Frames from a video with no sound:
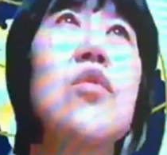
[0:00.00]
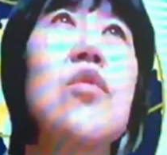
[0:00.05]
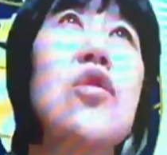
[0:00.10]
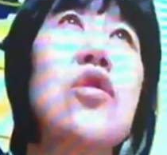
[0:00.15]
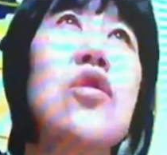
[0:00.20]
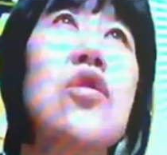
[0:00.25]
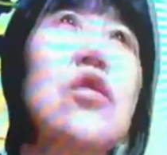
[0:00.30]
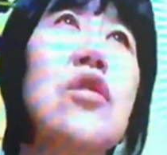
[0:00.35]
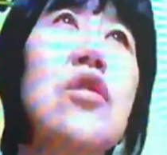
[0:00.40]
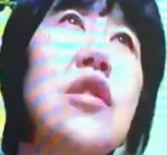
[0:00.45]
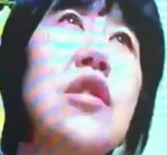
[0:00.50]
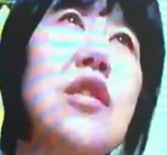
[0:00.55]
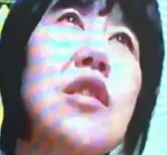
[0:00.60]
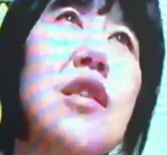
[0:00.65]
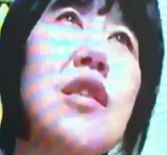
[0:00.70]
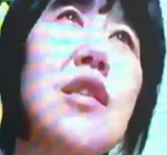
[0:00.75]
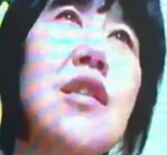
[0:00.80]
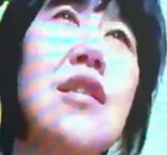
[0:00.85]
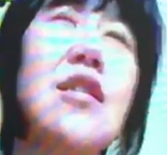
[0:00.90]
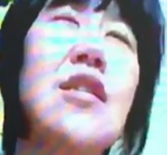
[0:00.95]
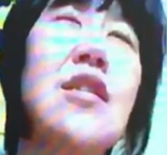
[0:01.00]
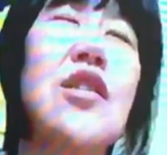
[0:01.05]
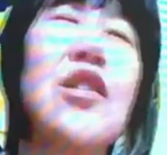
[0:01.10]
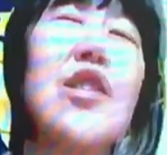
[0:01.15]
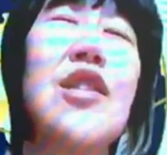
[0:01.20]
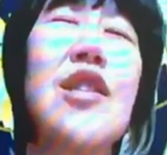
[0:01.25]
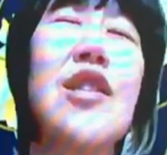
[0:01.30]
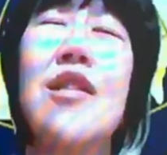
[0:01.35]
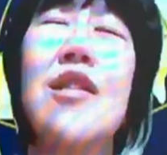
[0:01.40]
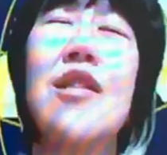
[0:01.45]
My
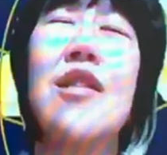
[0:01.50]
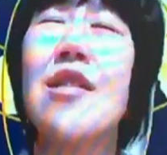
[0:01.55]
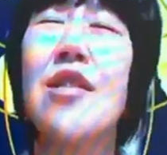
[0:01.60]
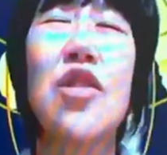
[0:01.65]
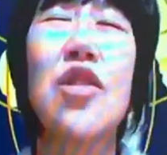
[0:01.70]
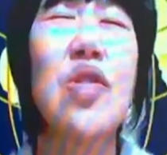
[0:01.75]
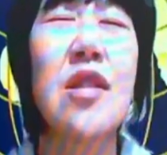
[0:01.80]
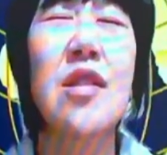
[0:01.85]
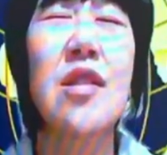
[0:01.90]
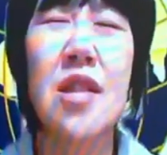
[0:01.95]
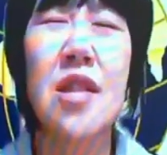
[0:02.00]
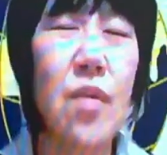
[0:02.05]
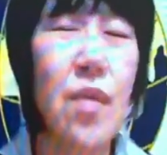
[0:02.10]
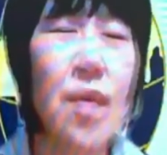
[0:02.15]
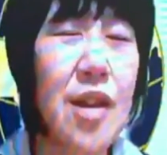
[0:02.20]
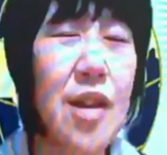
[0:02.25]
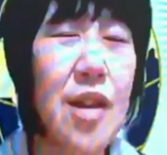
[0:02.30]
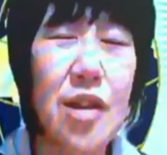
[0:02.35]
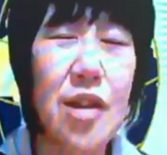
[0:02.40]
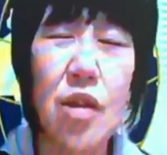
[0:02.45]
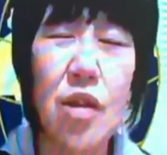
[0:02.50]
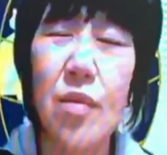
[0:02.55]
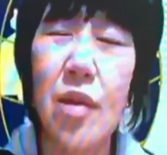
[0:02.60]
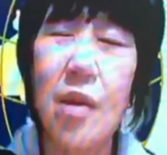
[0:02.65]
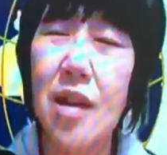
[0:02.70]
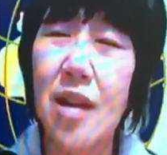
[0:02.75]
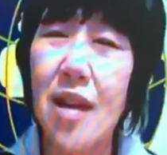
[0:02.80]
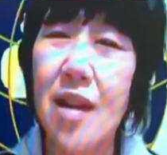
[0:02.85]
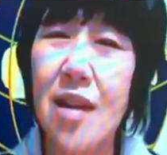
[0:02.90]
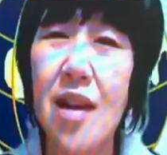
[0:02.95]
God, my way.
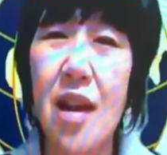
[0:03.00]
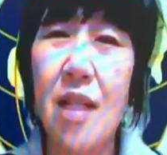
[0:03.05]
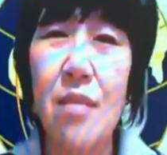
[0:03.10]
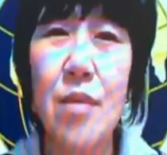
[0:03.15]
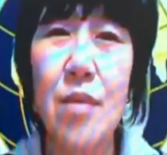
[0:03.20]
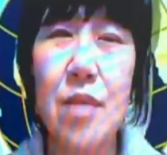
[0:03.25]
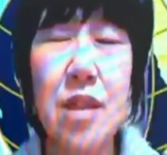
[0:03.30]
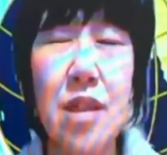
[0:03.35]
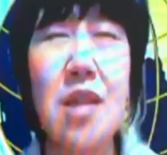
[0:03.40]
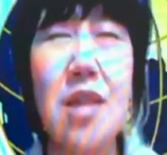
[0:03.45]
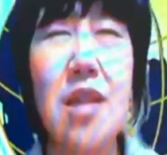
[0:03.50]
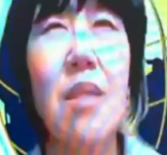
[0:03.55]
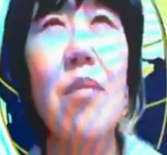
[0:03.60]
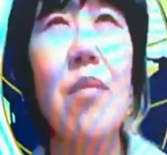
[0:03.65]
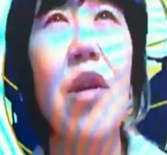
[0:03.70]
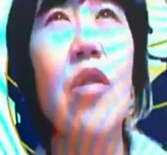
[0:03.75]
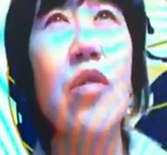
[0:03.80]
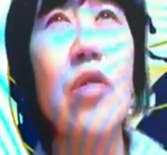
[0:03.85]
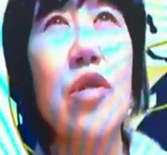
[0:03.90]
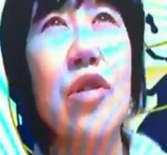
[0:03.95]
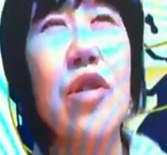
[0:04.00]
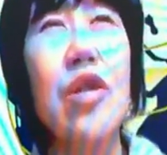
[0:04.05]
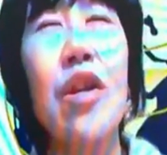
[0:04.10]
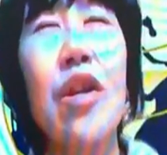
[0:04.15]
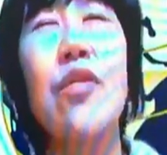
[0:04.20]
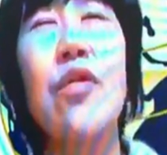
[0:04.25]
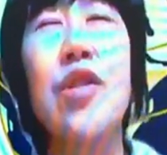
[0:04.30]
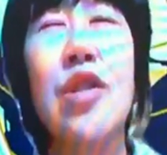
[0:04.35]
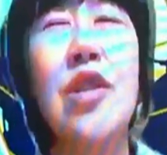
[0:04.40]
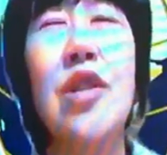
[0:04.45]
I
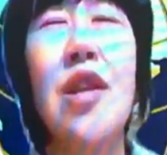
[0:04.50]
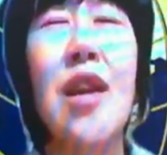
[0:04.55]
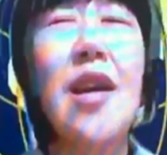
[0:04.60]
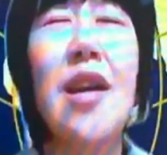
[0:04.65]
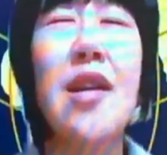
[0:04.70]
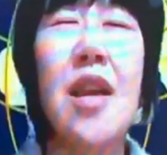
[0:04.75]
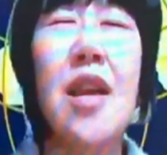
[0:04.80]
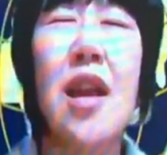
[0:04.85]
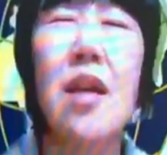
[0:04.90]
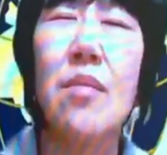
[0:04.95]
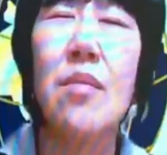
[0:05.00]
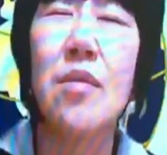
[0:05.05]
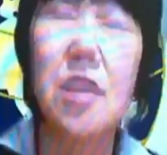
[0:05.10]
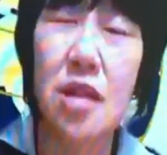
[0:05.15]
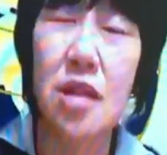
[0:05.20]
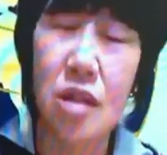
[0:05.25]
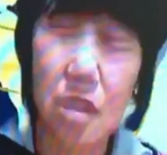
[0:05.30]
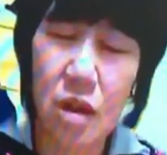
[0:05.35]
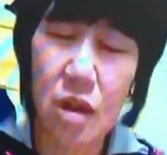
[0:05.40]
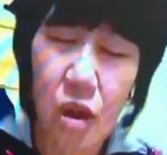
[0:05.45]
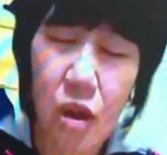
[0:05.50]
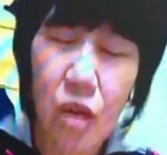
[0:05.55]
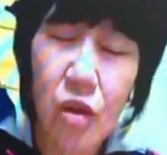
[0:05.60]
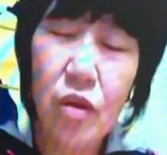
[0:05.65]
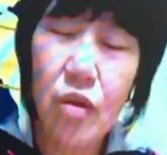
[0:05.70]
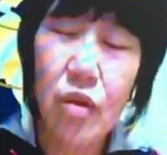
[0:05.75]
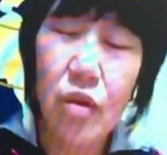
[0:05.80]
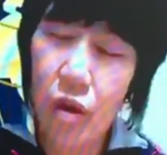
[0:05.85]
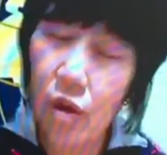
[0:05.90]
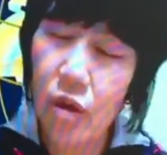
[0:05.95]
found my way in
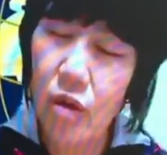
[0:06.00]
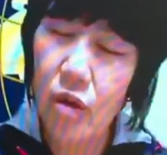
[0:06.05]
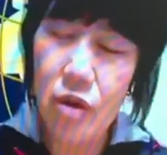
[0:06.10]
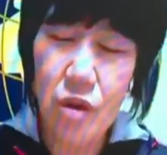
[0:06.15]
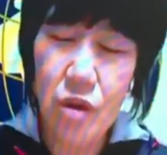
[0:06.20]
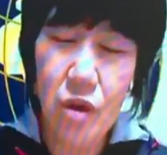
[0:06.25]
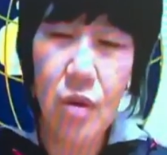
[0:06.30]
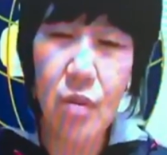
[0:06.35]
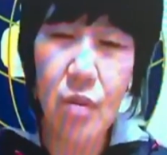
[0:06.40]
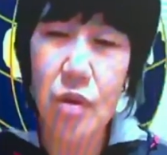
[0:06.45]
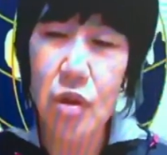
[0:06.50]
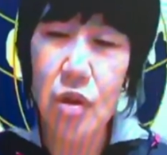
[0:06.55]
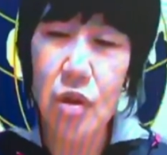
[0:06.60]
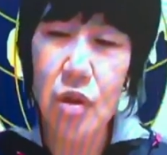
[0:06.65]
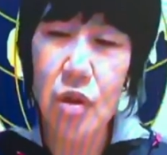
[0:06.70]
you, O God.